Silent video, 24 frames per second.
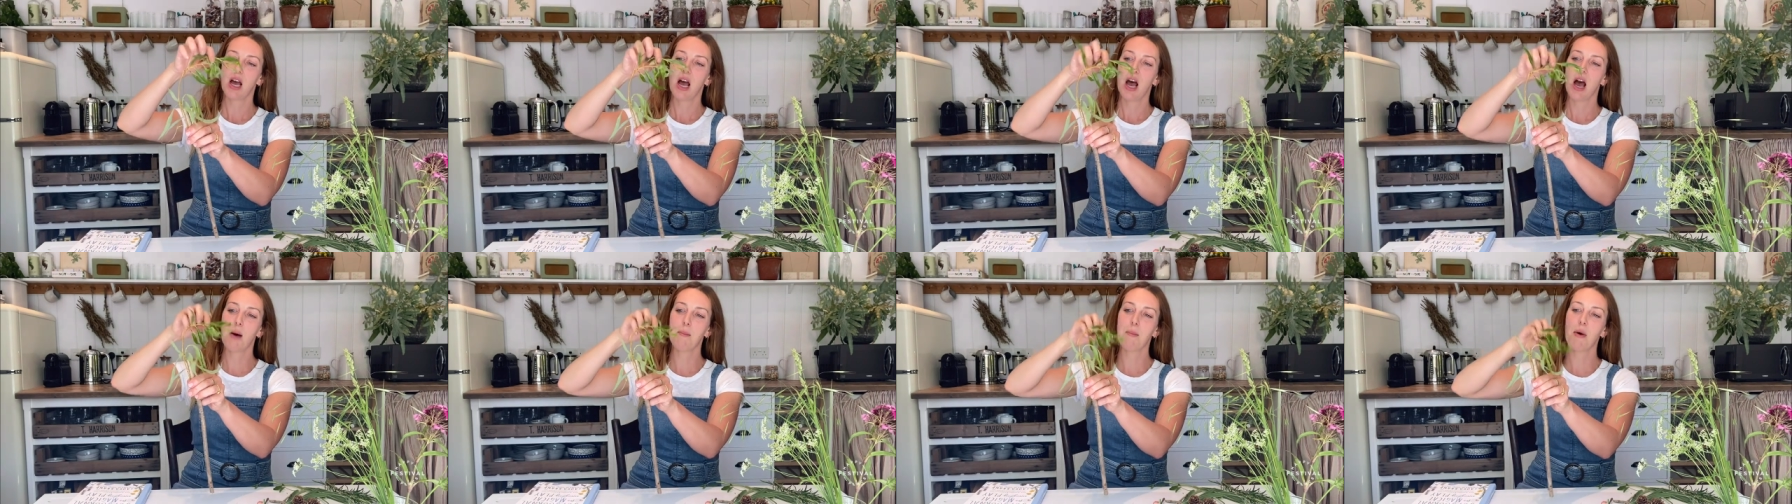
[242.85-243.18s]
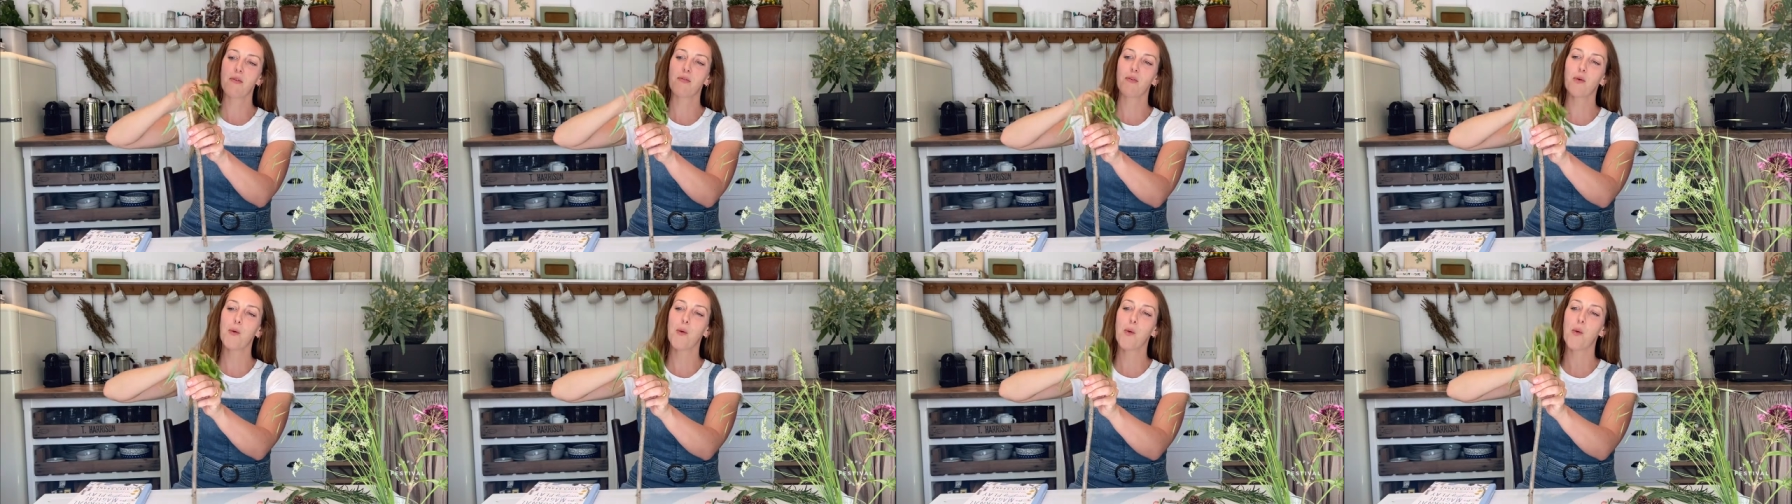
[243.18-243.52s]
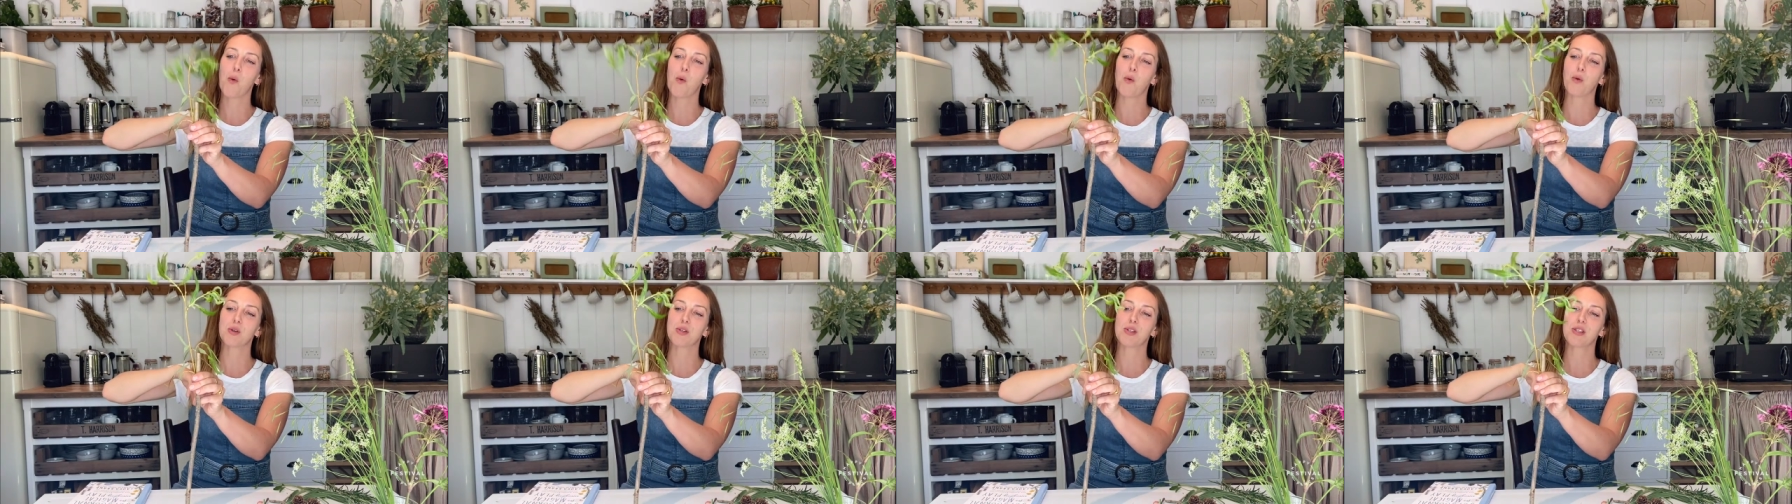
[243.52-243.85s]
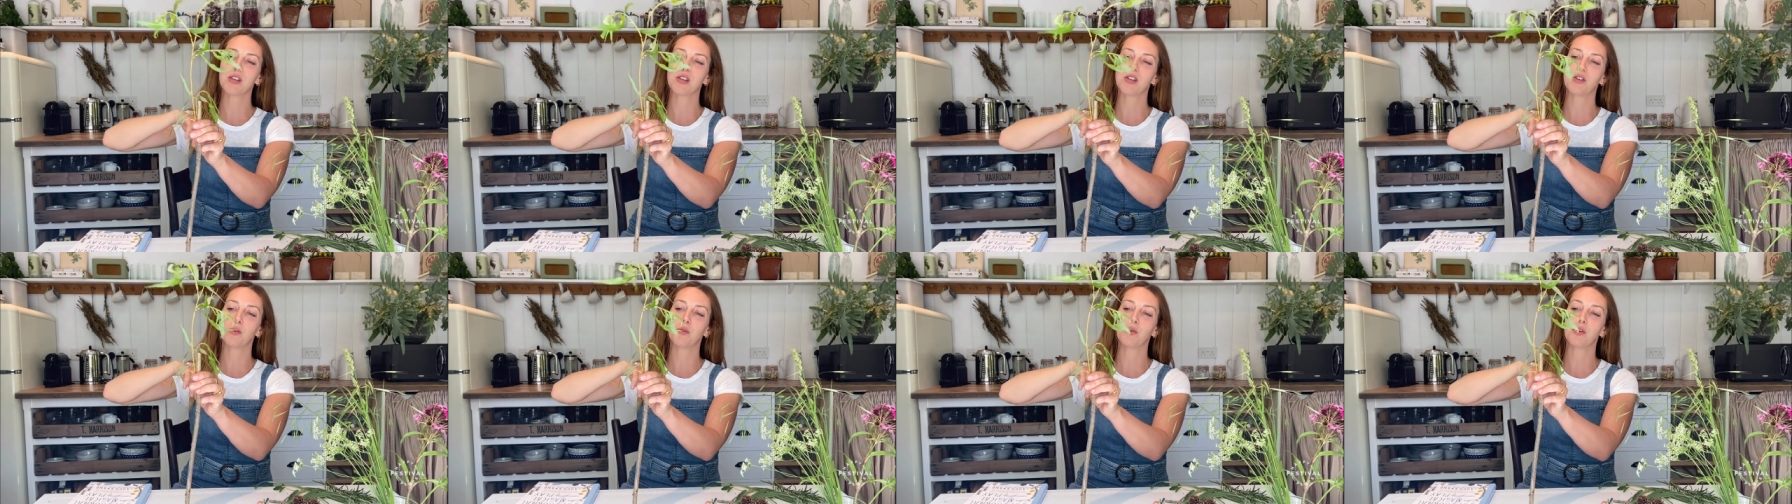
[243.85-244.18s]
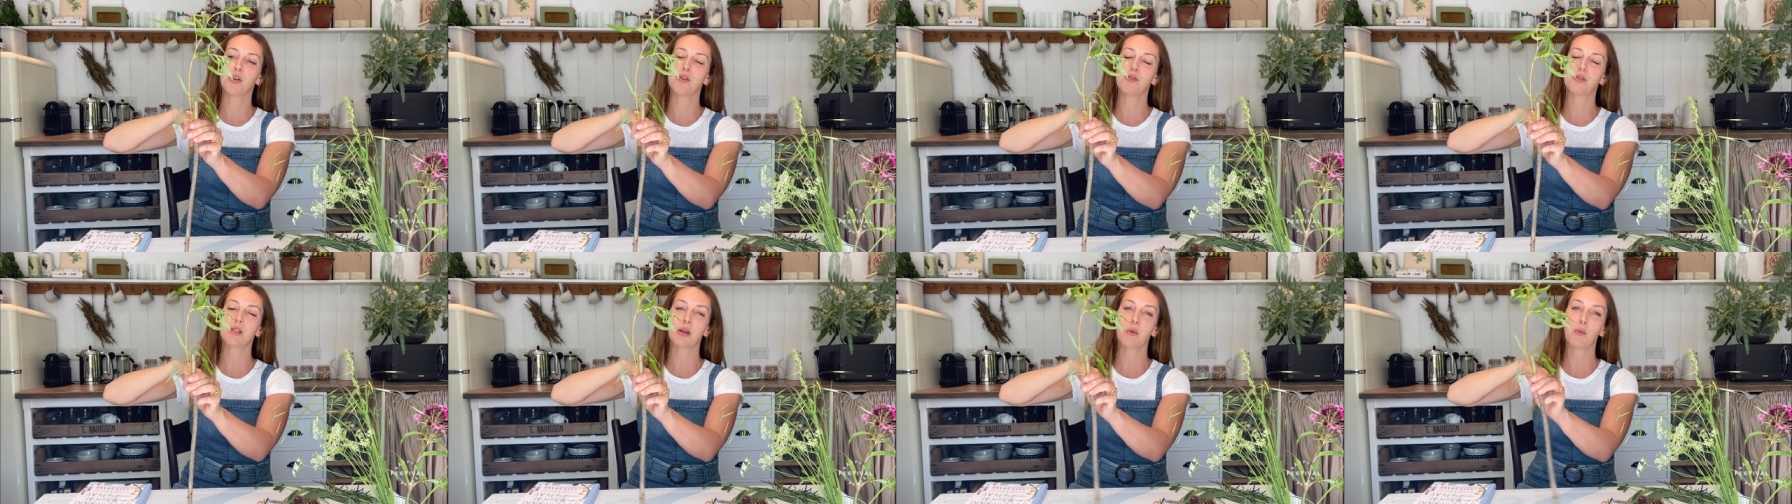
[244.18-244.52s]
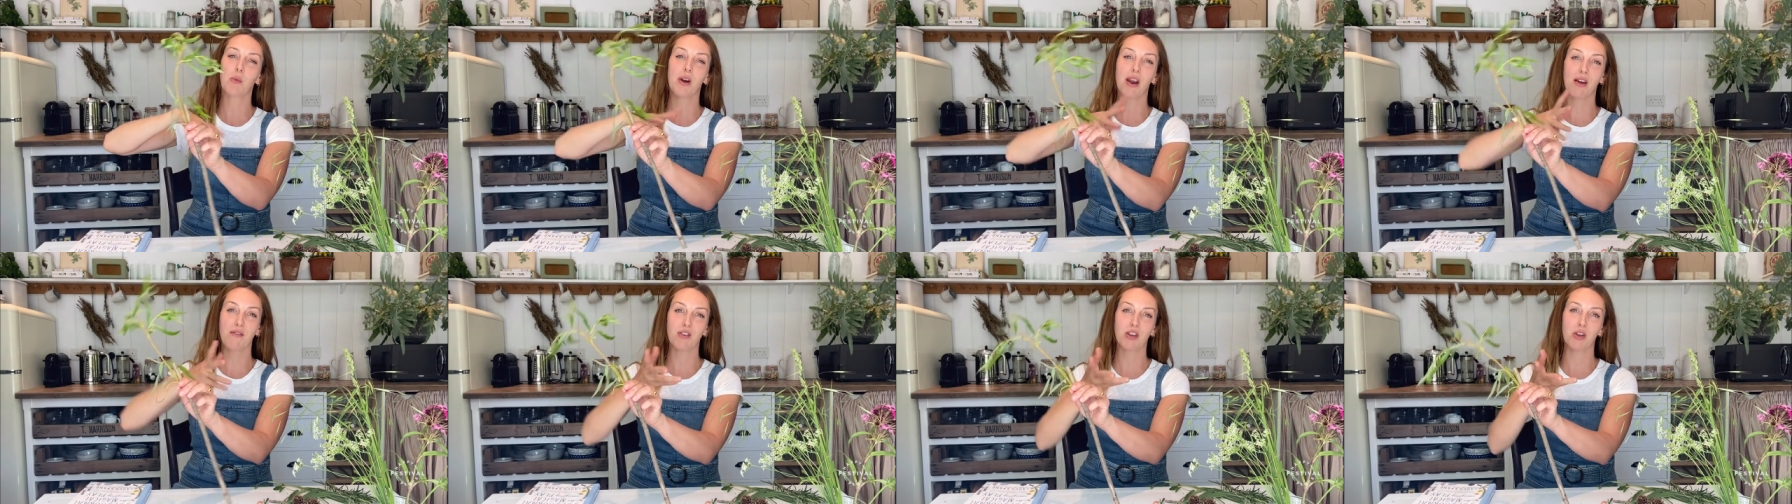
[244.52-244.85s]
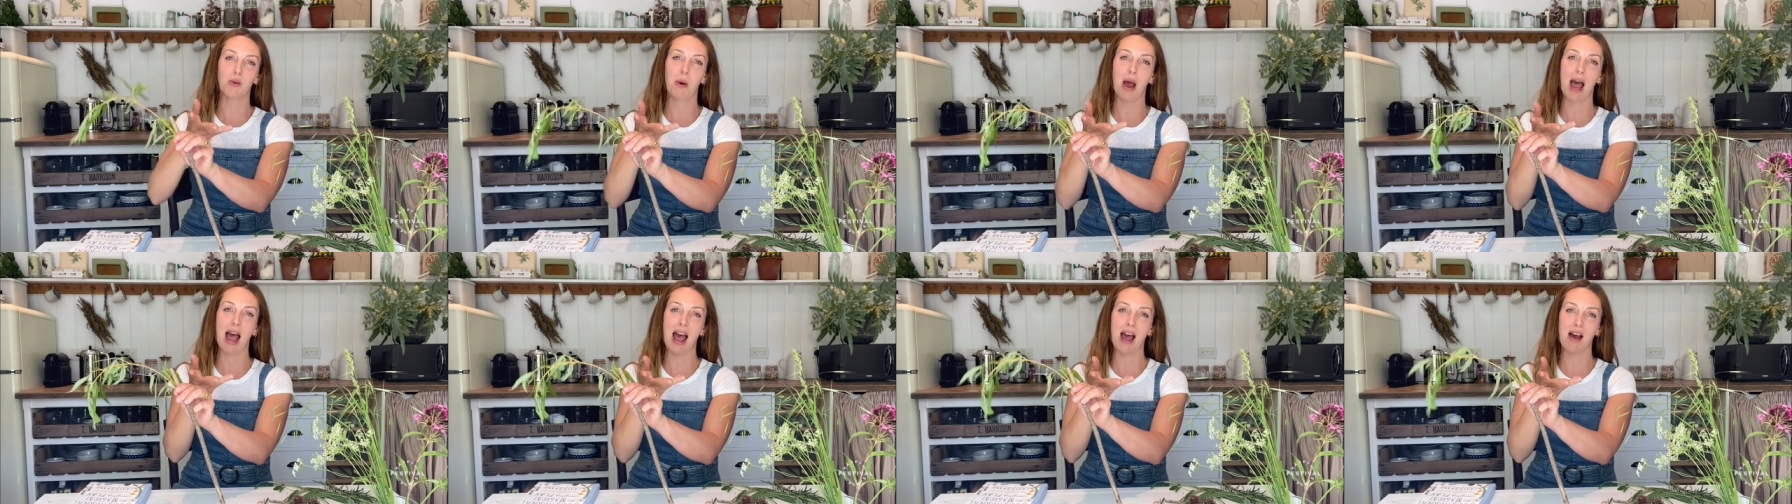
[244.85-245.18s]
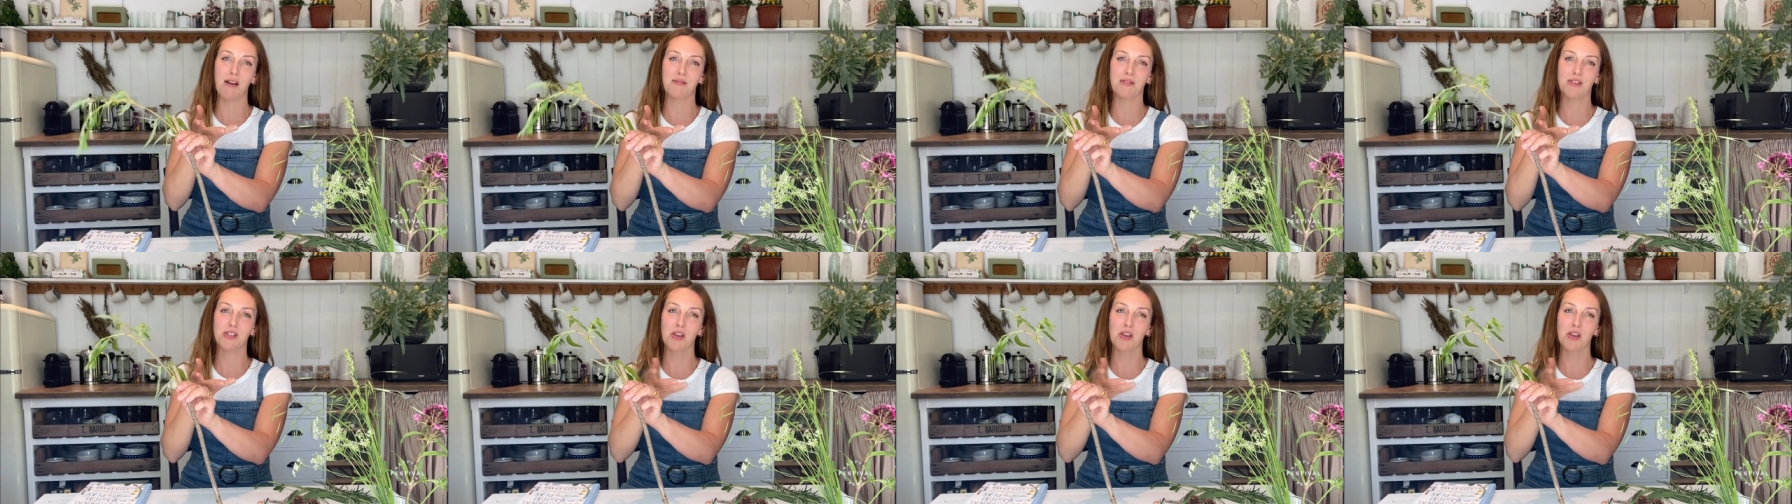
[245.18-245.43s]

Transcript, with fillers: Um, of course, you're using whatever you have,